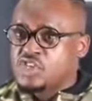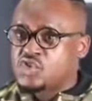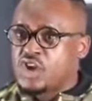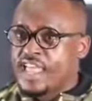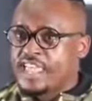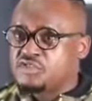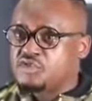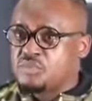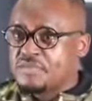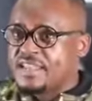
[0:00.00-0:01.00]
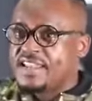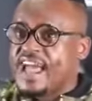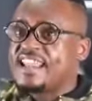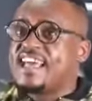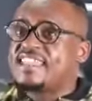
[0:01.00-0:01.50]
So I have to marry
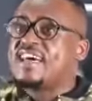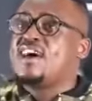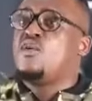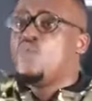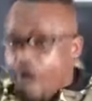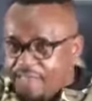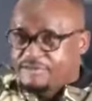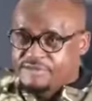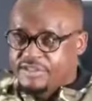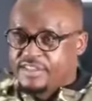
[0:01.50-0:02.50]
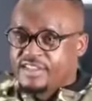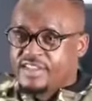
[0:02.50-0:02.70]
another wife.